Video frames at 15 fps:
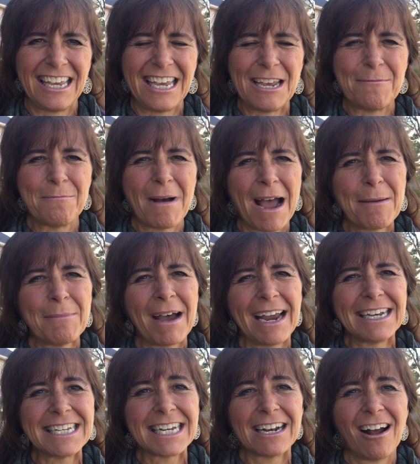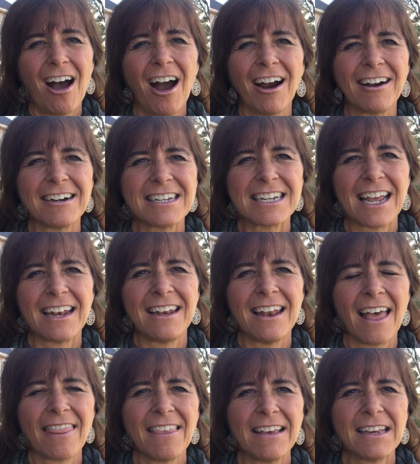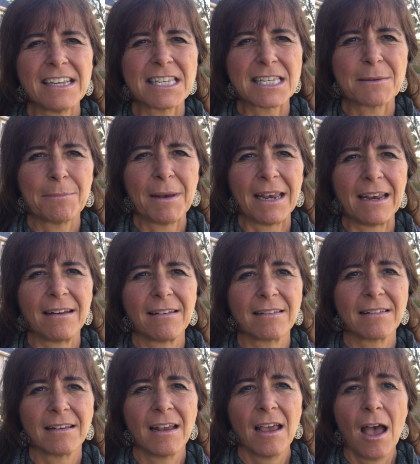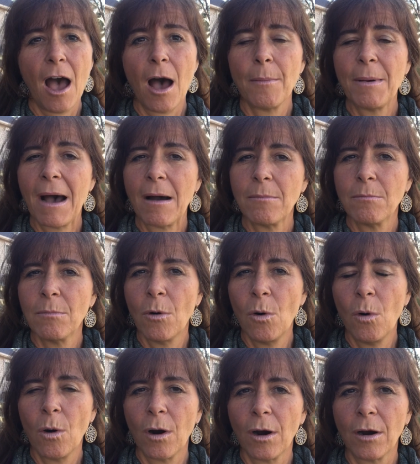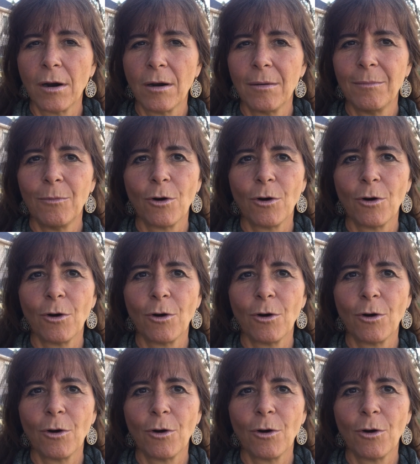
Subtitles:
In my mind and heart, nothing speaks about more